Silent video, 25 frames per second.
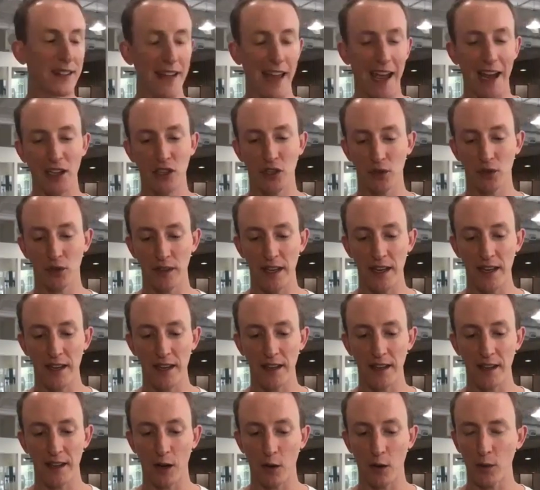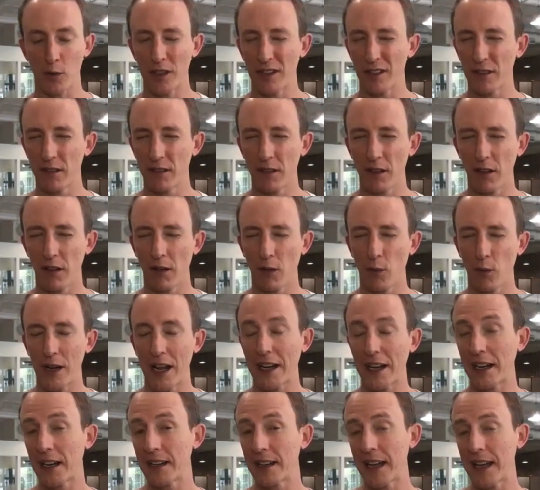actually we're we're not
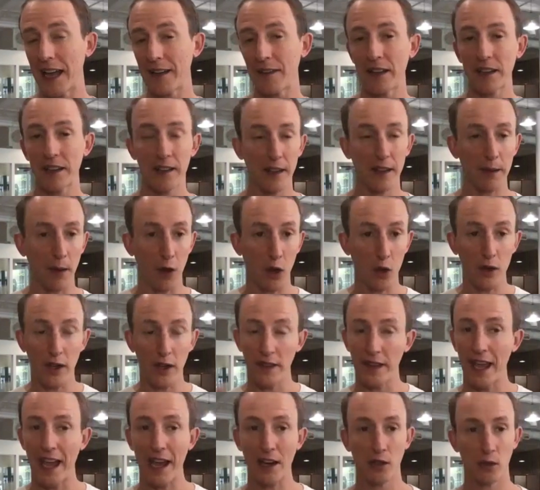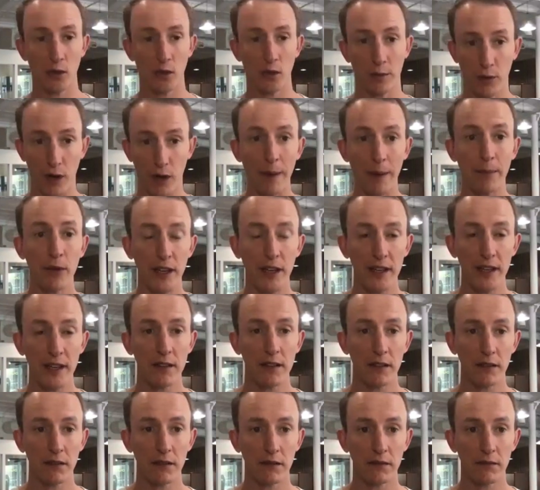going to dive into the, owning the actual property.
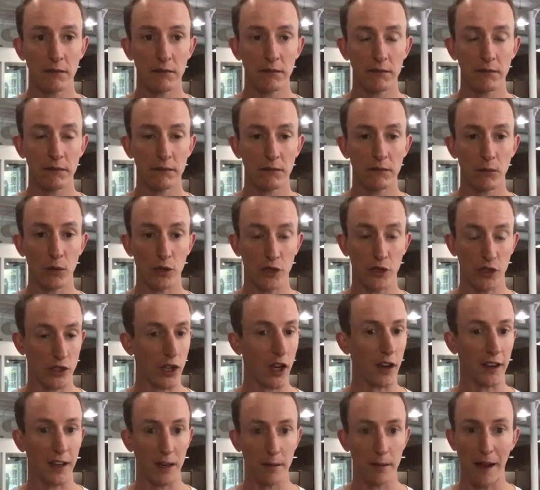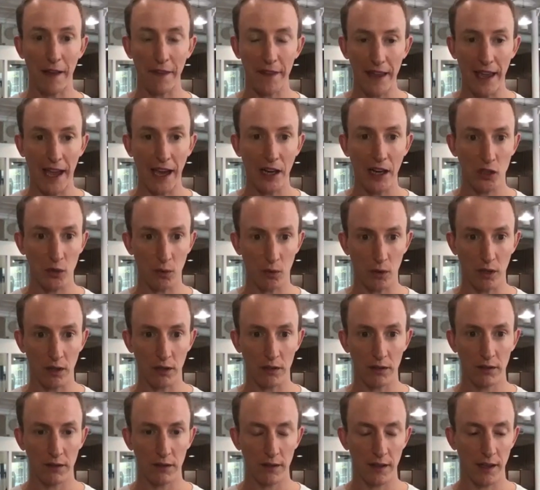We're just talking about the
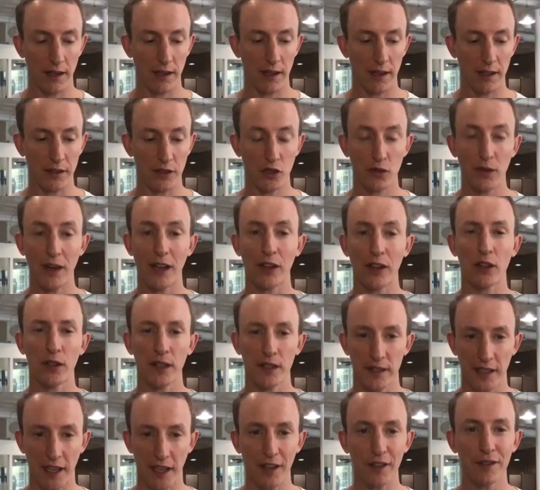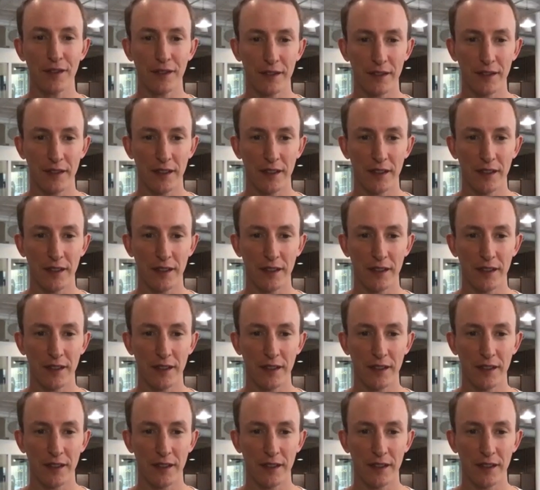actual uh, trailer itself